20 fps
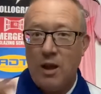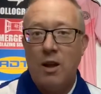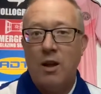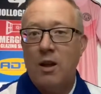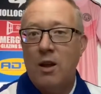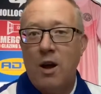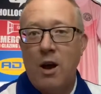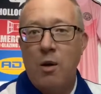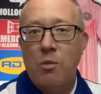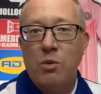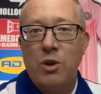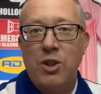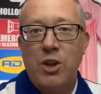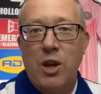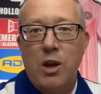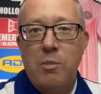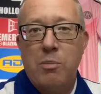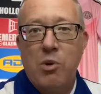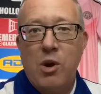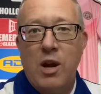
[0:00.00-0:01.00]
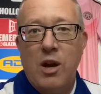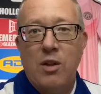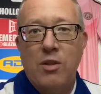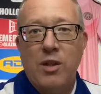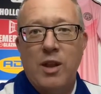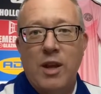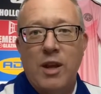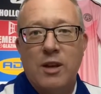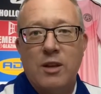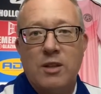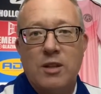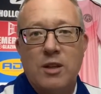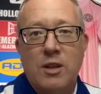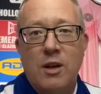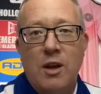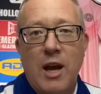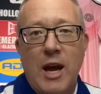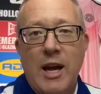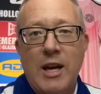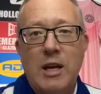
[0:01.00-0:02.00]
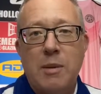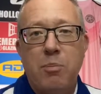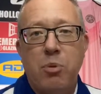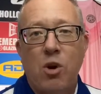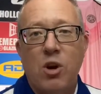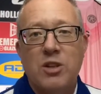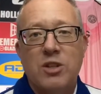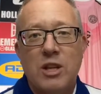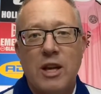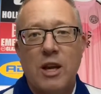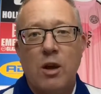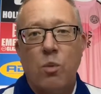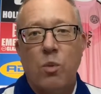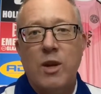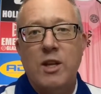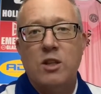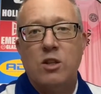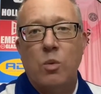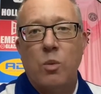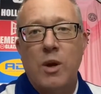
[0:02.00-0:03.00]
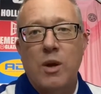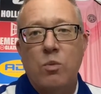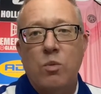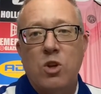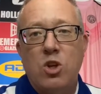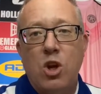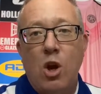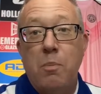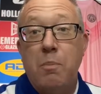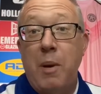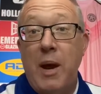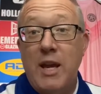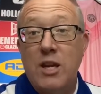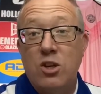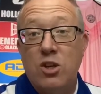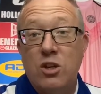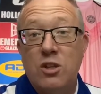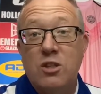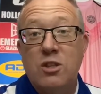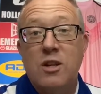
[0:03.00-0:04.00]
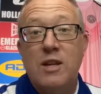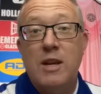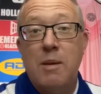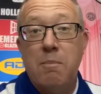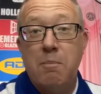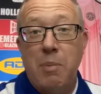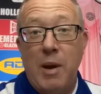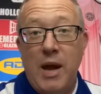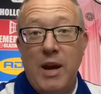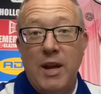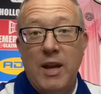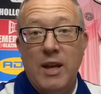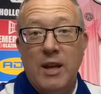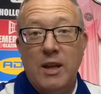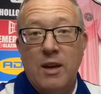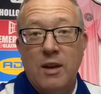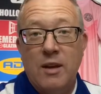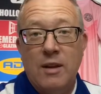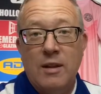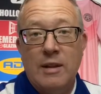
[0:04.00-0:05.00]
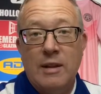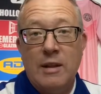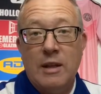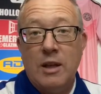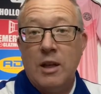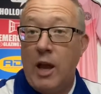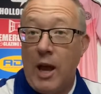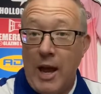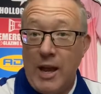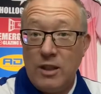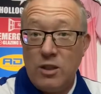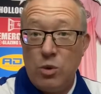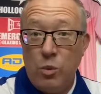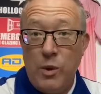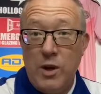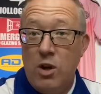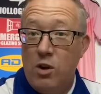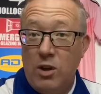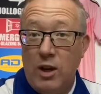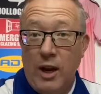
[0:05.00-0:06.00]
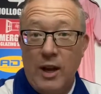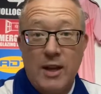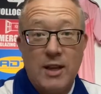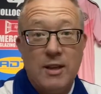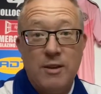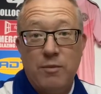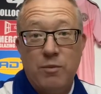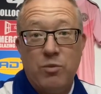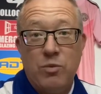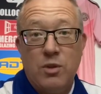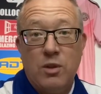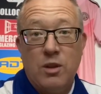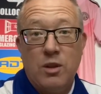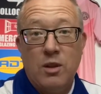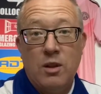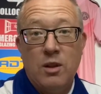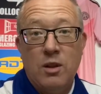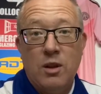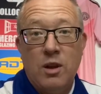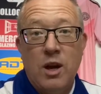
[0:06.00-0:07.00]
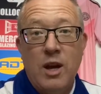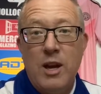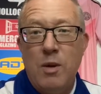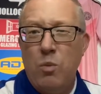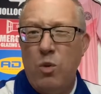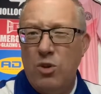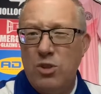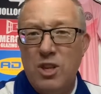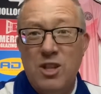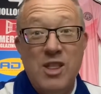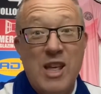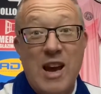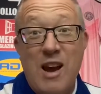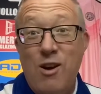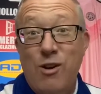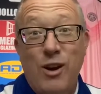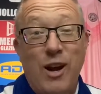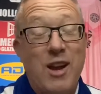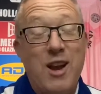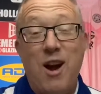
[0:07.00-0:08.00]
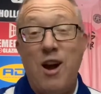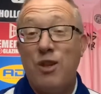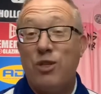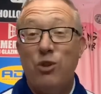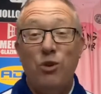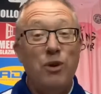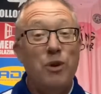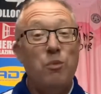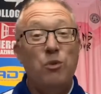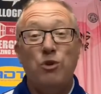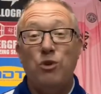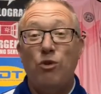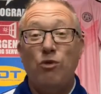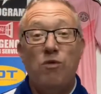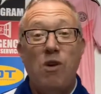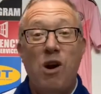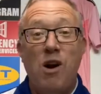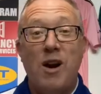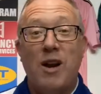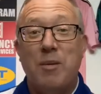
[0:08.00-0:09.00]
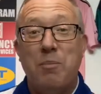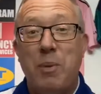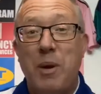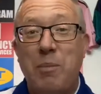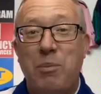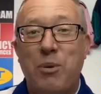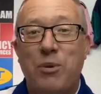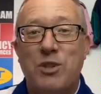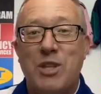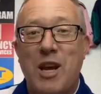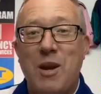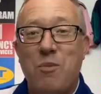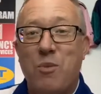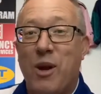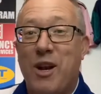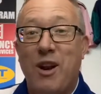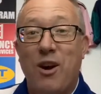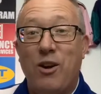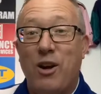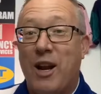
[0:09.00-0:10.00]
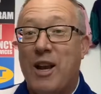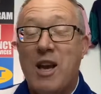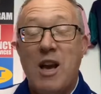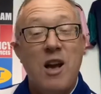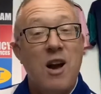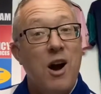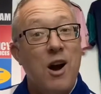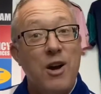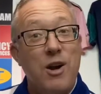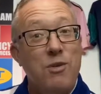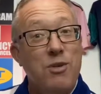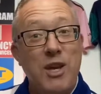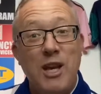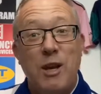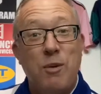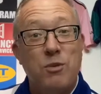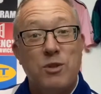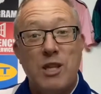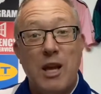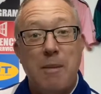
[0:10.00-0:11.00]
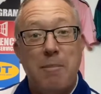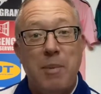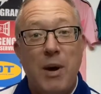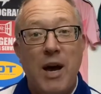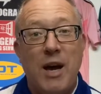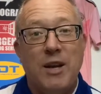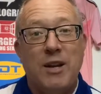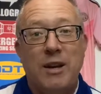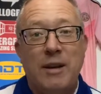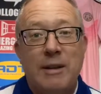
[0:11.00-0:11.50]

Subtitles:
I'm with you, Brett, on that. Andy Price saying a win's a win. We showed patience and didn't panic. Had to win ugly. And it wasn't that ugly. I thought it was all right. People saying win ugly. I don't think it was that bad.